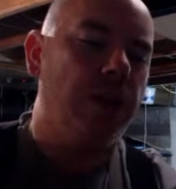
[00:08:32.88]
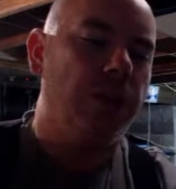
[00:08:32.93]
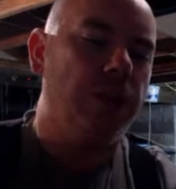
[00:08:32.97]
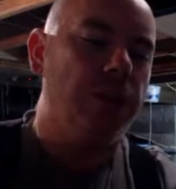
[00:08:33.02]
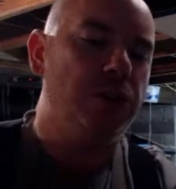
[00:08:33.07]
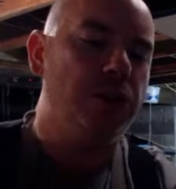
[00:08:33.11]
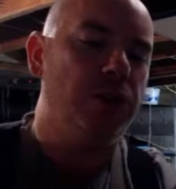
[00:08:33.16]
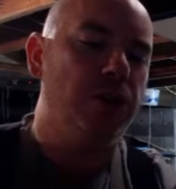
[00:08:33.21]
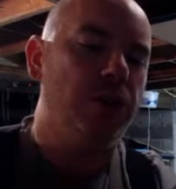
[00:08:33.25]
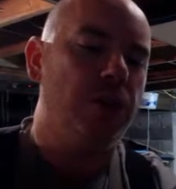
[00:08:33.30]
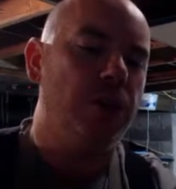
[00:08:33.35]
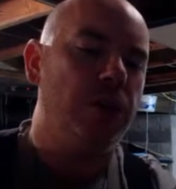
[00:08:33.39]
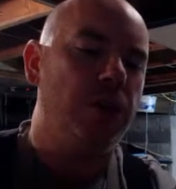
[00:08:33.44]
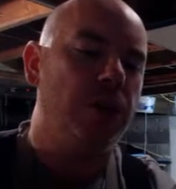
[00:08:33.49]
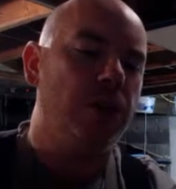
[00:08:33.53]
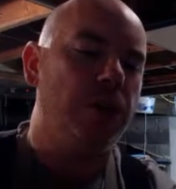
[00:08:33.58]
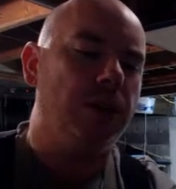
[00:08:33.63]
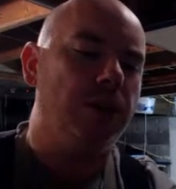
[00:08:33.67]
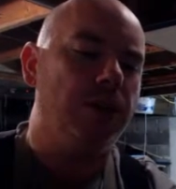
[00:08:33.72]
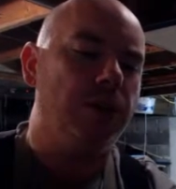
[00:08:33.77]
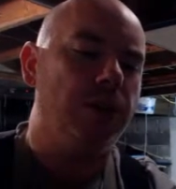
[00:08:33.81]
a, a, a,
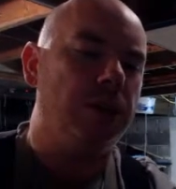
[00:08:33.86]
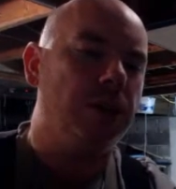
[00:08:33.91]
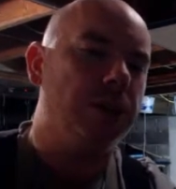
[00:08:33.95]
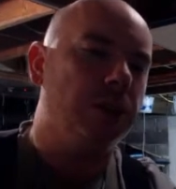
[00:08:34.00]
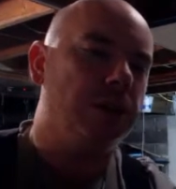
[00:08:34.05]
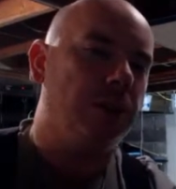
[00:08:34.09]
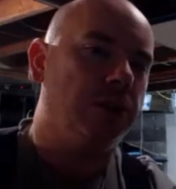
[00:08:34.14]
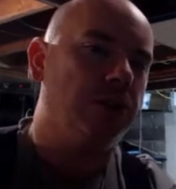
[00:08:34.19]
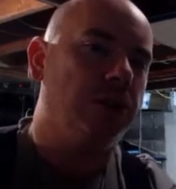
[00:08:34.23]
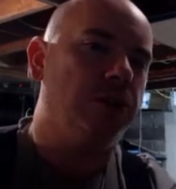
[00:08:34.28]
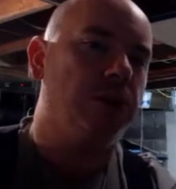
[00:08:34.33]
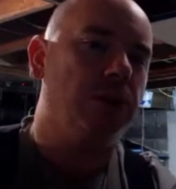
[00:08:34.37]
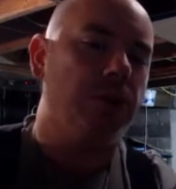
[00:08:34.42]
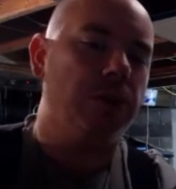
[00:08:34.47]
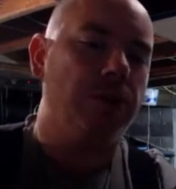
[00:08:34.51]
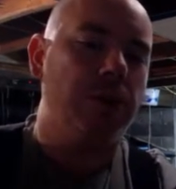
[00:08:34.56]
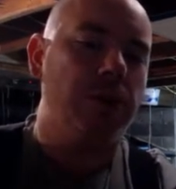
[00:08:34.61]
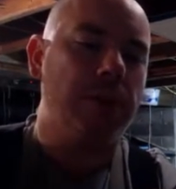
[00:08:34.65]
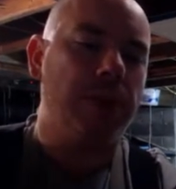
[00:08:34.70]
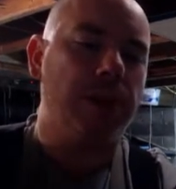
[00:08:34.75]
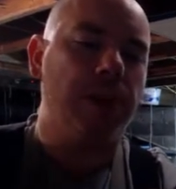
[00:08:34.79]
jewel, a,
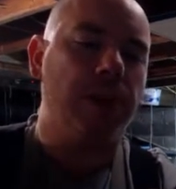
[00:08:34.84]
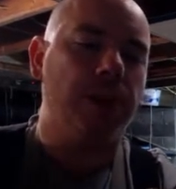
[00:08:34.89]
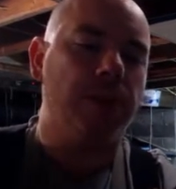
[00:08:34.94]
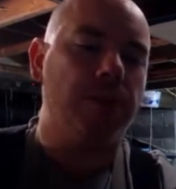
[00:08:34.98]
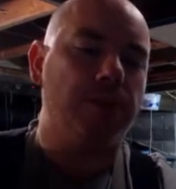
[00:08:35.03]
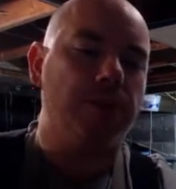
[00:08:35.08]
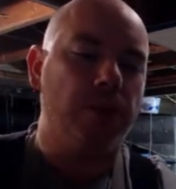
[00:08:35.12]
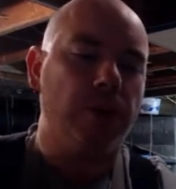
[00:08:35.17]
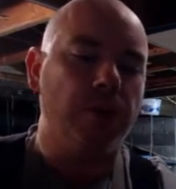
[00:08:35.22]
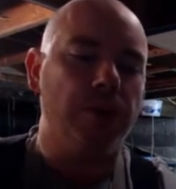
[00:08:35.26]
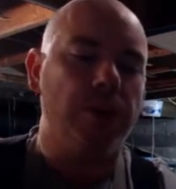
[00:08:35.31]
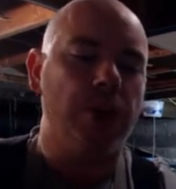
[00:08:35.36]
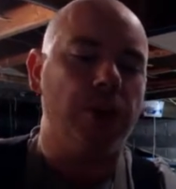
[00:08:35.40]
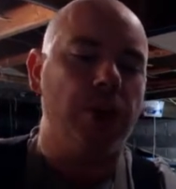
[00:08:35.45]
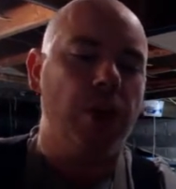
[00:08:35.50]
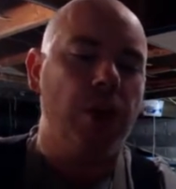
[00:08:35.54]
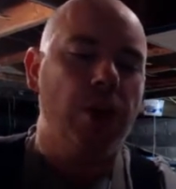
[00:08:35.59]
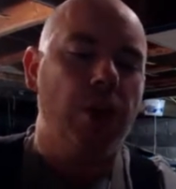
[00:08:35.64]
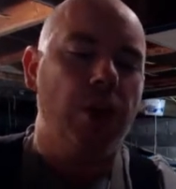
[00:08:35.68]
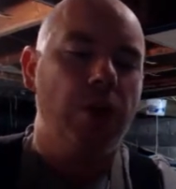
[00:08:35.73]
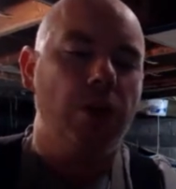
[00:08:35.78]
traditional jewelry making
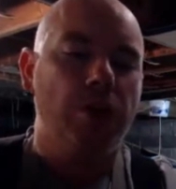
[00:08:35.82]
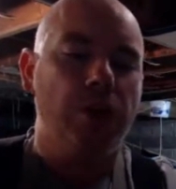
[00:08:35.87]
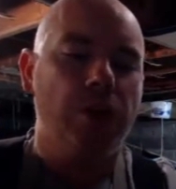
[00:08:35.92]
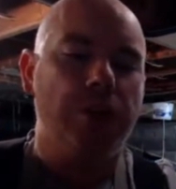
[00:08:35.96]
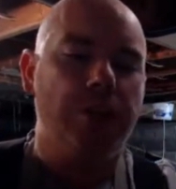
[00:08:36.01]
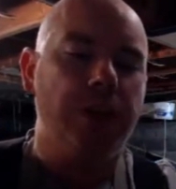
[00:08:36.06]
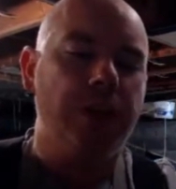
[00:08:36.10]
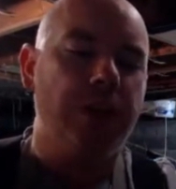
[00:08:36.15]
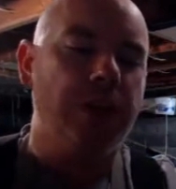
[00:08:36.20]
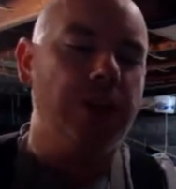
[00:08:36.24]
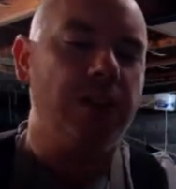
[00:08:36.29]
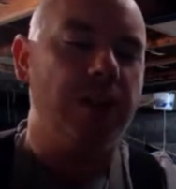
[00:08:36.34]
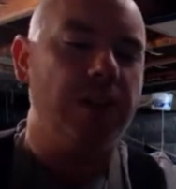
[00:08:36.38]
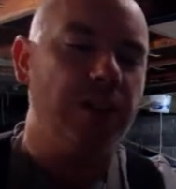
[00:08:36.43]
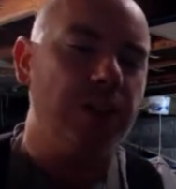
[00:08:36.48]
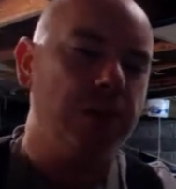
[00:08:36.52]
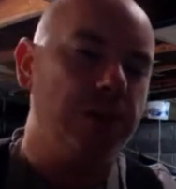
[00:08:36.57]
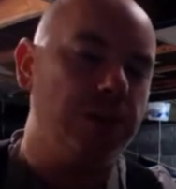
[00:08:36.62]
approach would